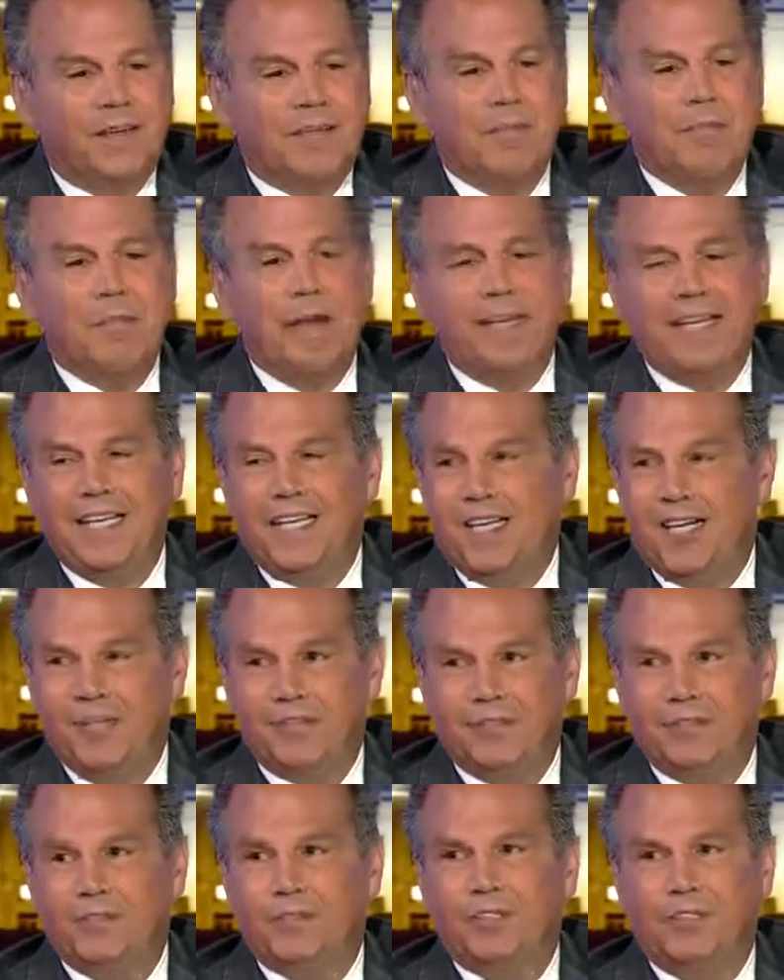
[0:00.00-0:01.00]
many
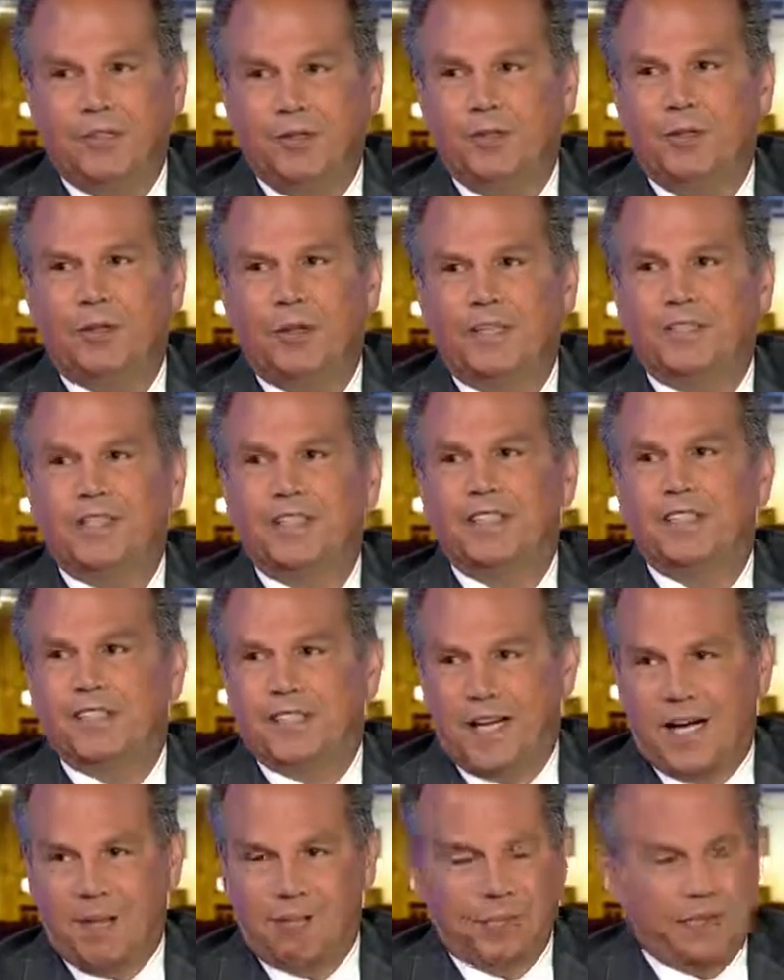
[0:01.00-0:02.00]
countries, including Russia, is
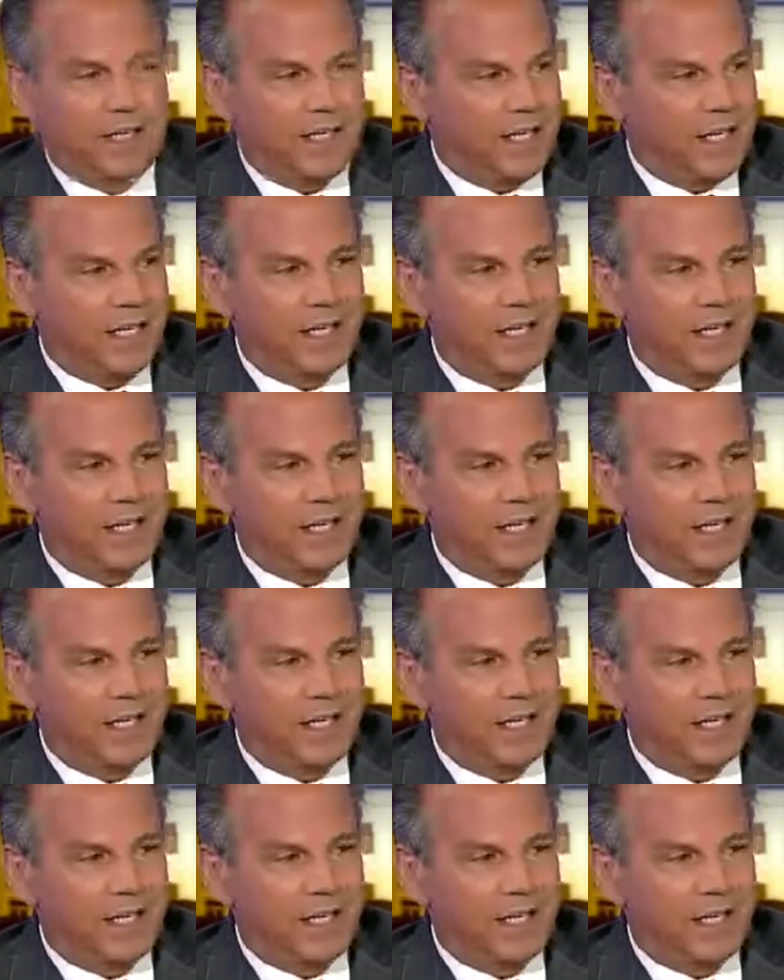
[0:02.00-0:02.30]
complicated.